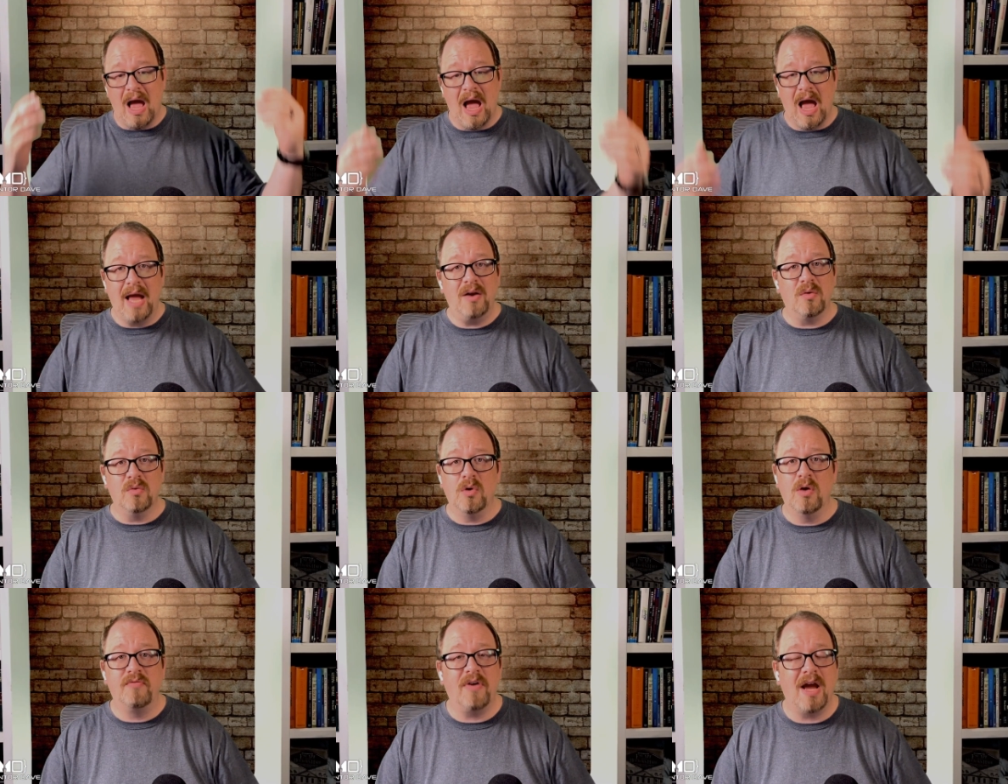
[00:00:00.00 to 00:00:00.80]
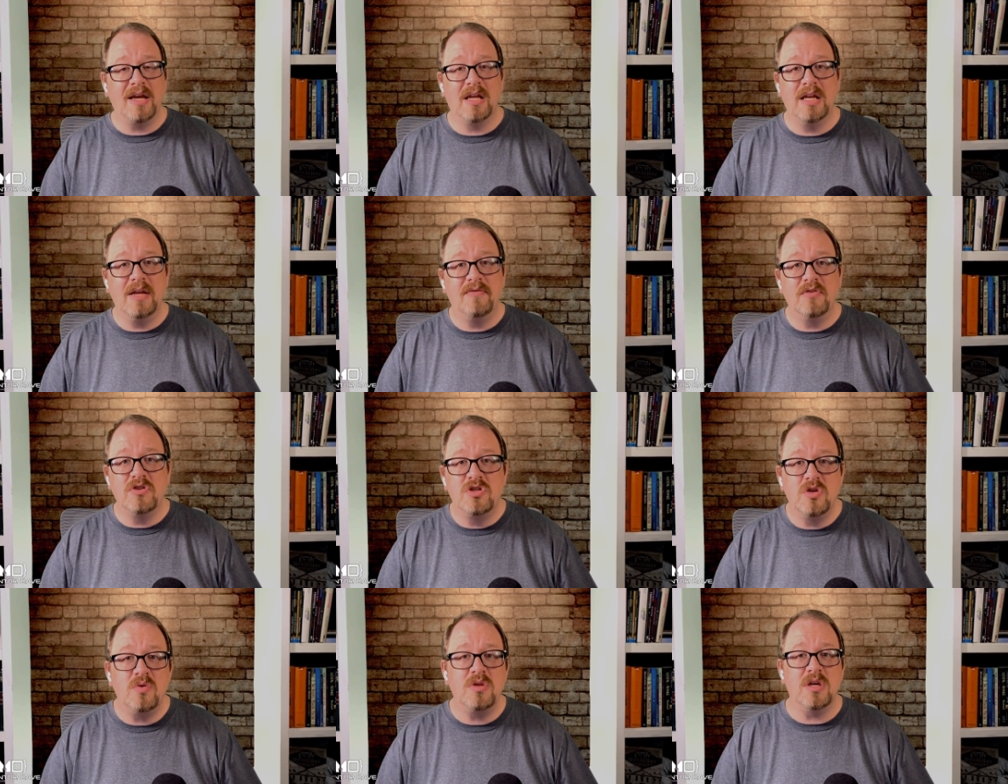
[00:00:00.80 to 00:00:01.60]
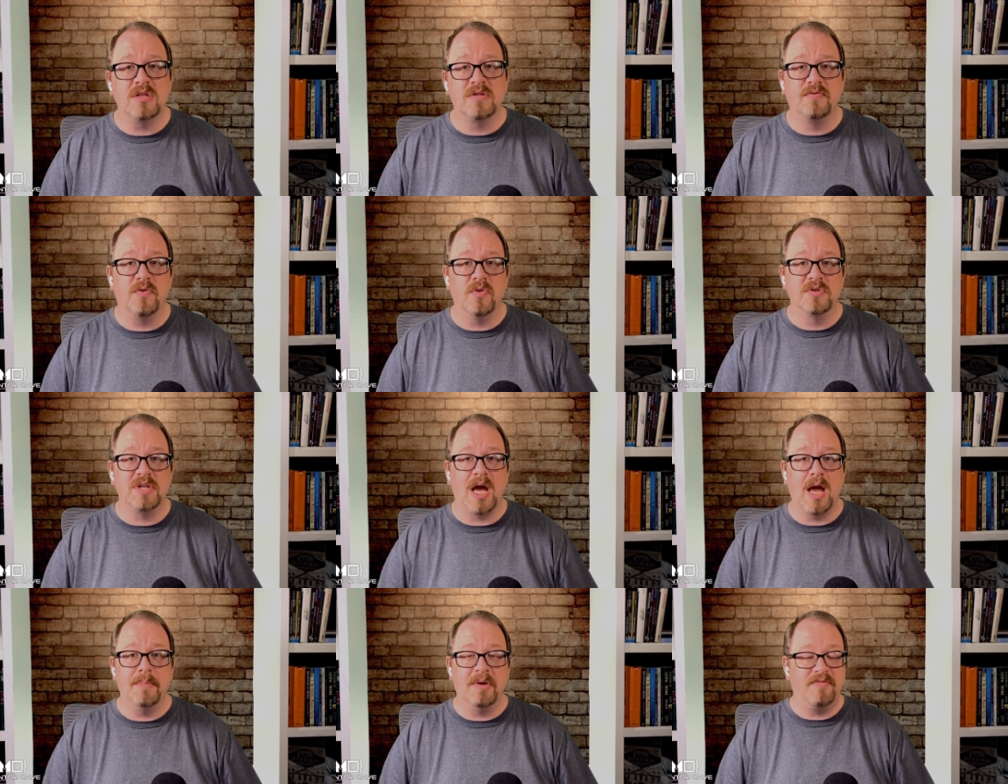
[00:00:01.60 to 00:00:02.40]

I don't know if I can even do this full time.